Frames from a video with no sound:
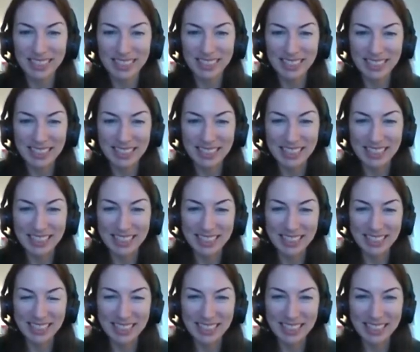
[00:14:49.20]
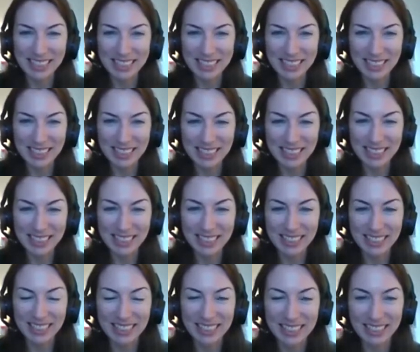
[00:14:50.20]

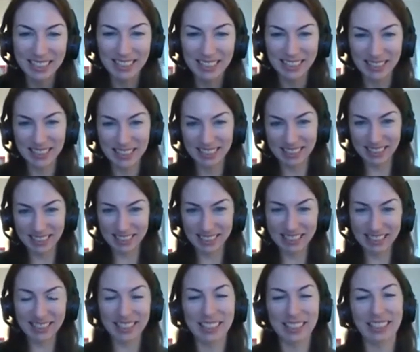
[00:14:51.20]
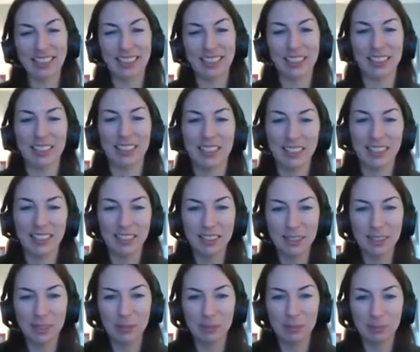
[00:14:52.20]

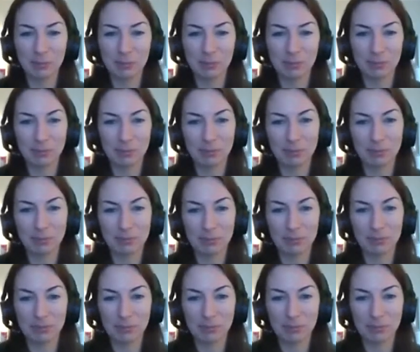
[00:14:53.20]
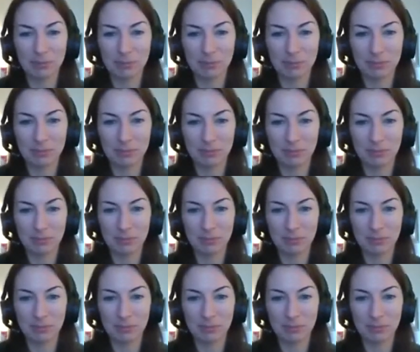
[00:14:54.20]
The person shown says nothing.